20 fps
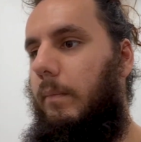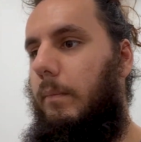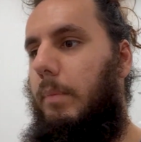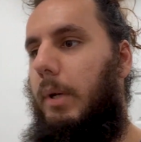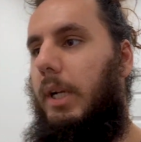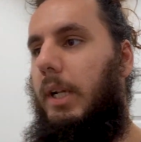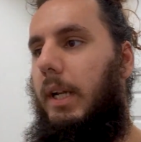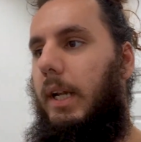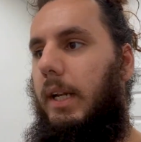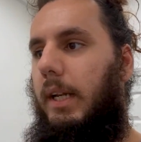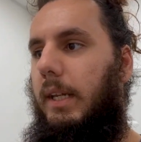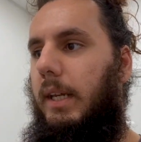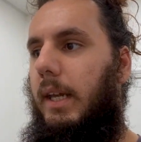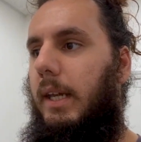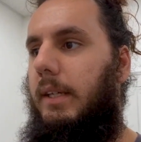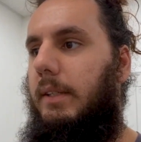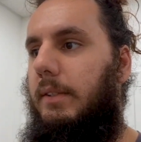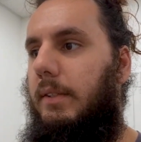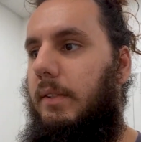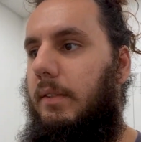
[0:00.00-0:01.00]
but in any
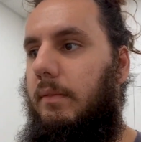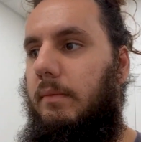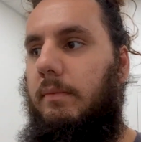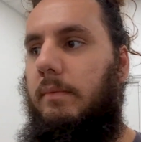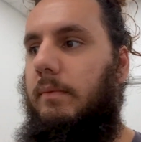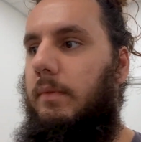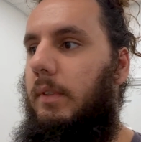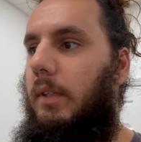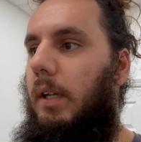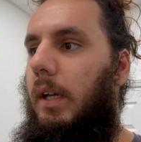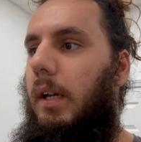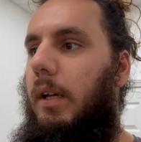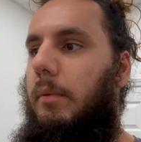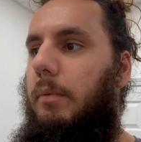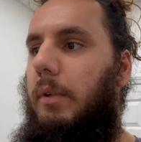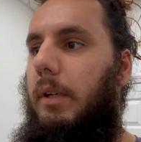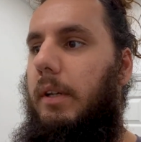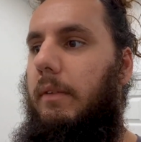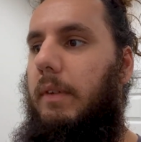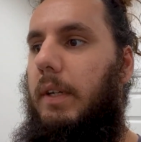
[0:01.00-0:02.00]
case, uh,
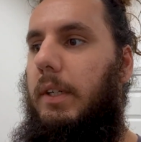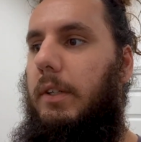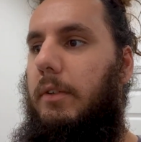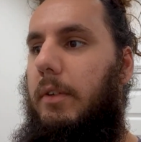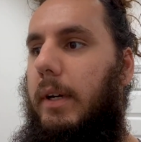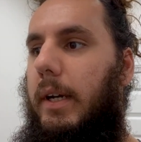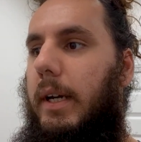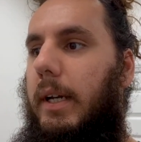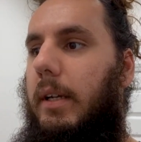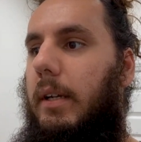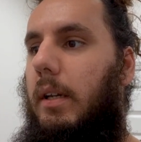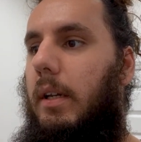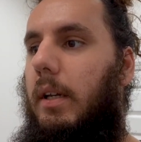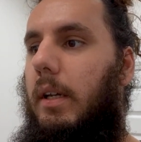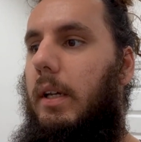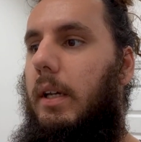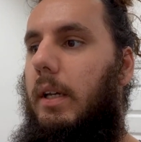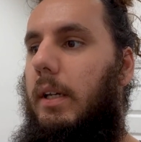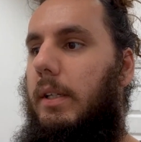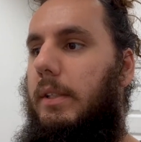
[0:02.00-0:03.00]
we'll give it a try,
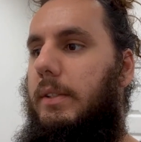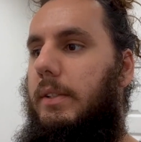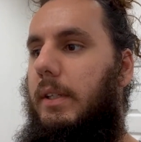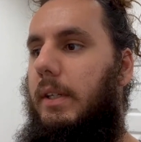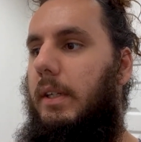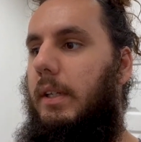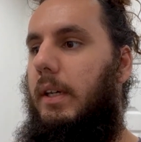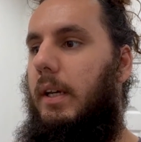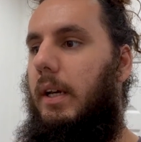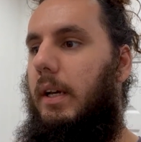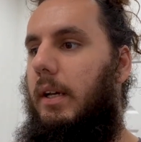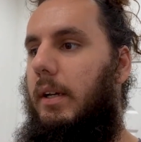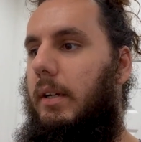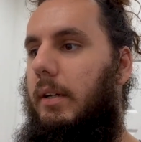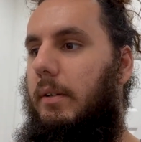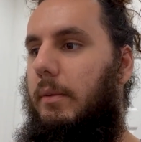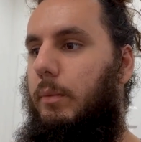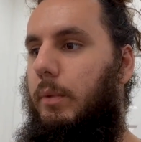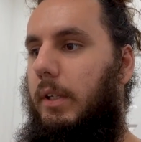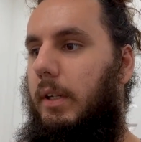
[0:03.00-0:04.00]
see
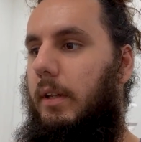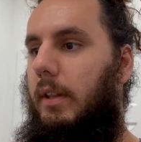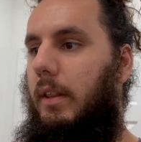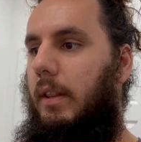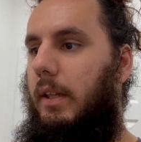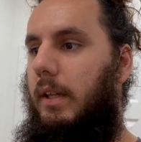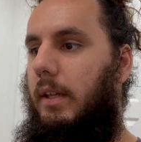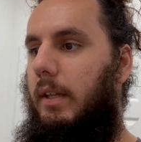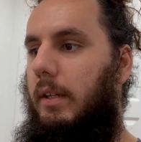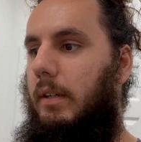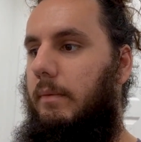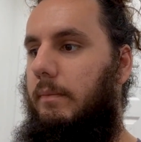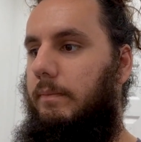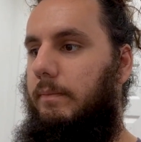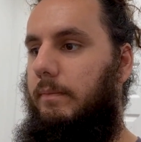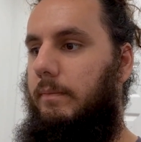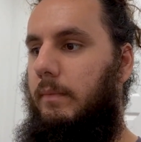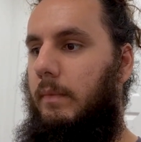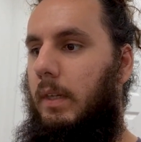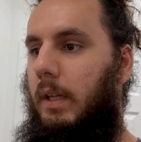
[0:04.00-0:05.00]
uh, what the
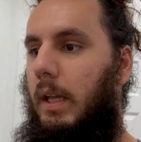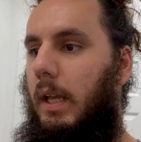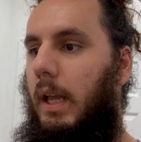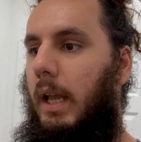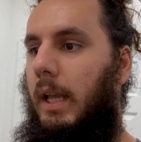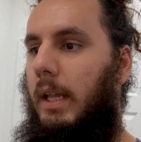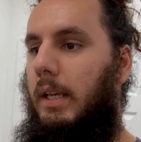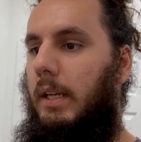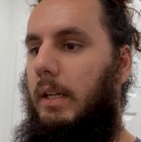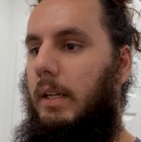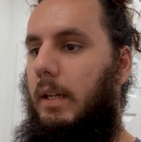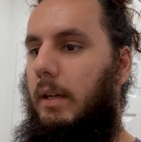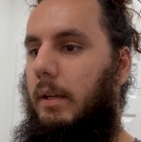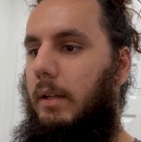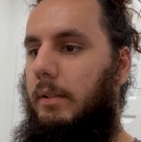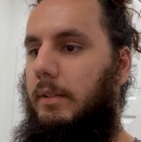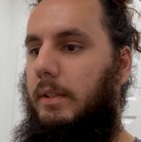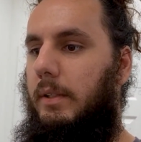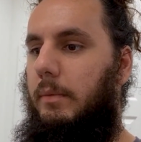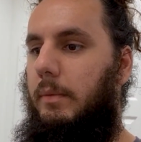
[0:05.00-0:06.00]
end,
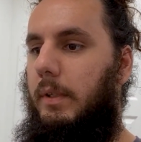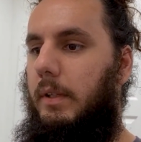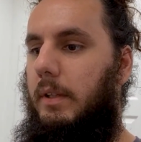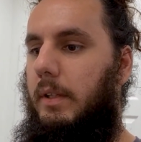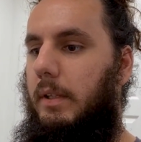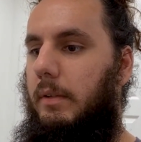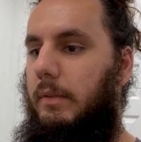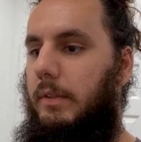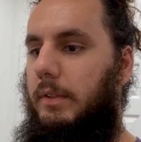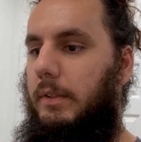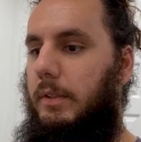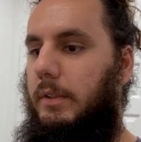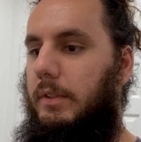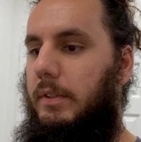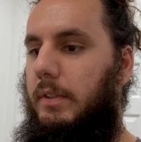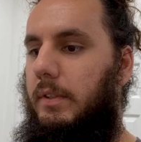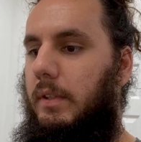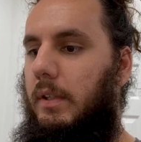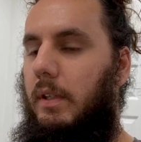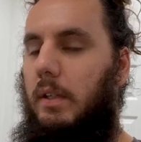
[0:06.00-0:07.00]
uh, see what the
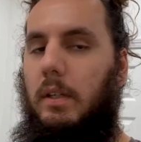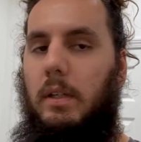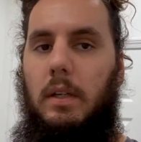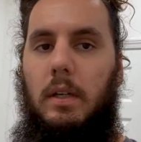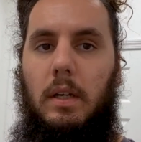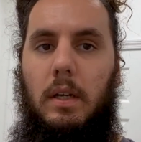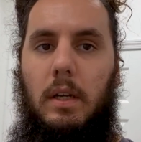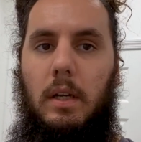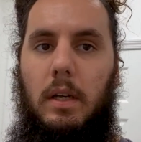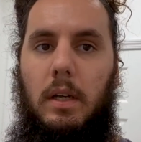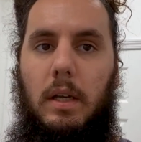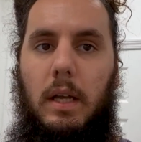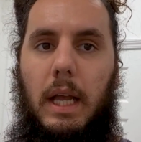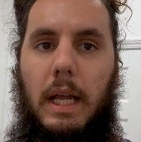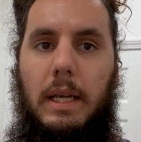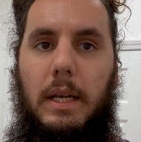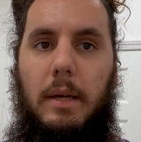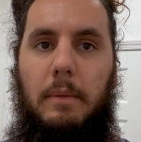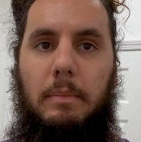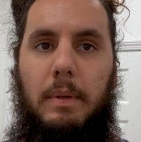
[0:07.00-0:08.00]
results
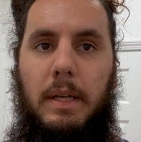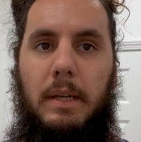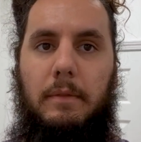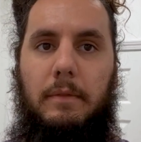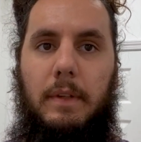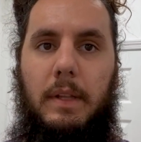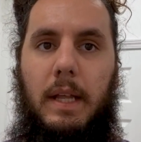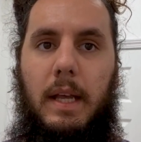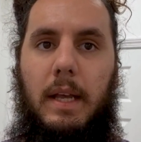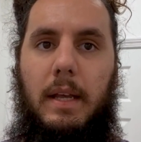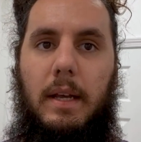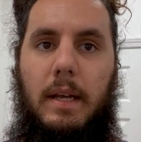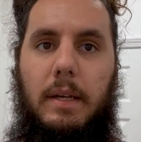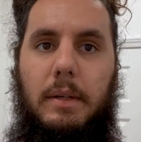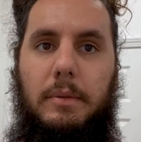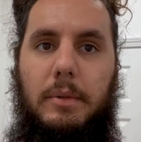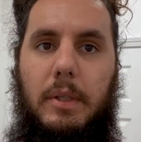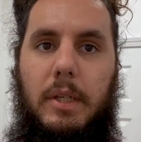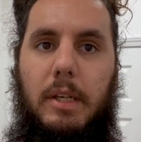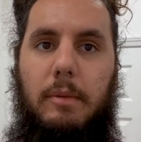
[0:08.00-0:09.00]
end up being for that.
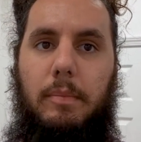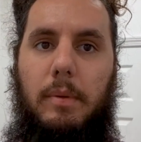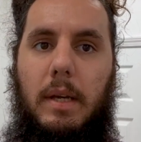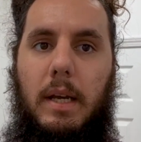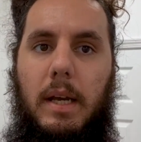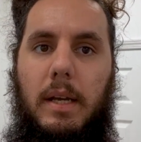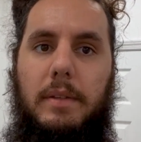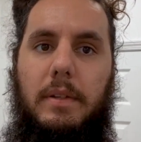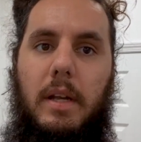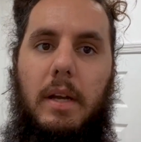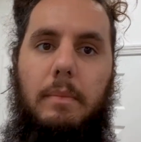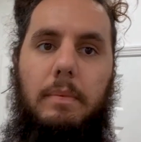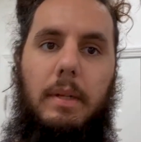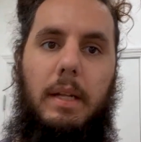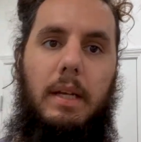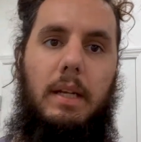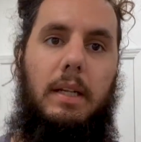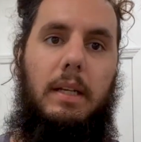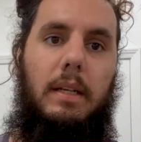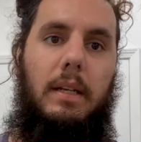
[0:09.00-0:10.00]
Uh, we'll keep you guys
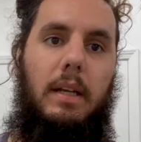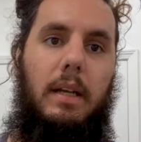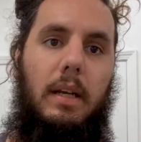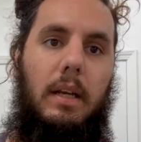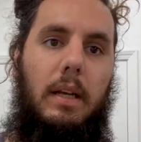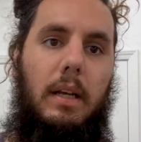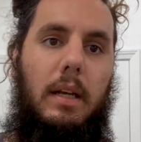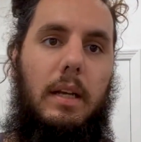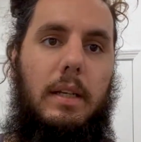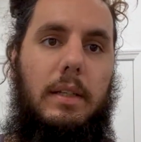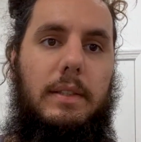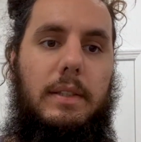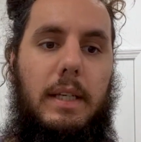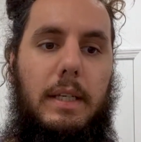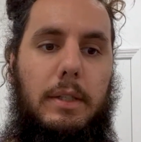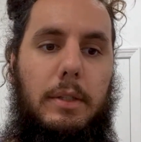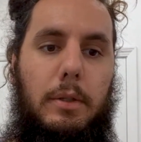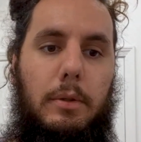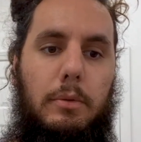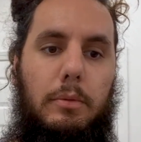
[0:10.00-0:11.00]
updated.
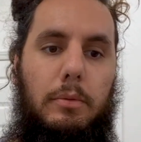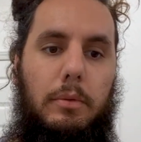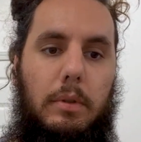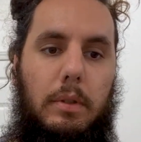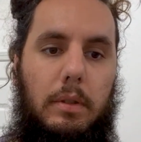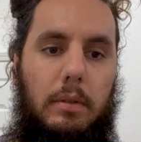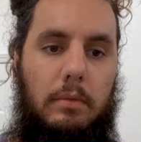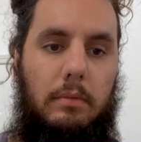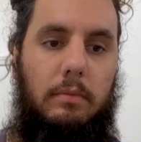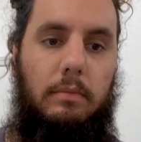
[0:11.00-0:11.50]
Stay tuned.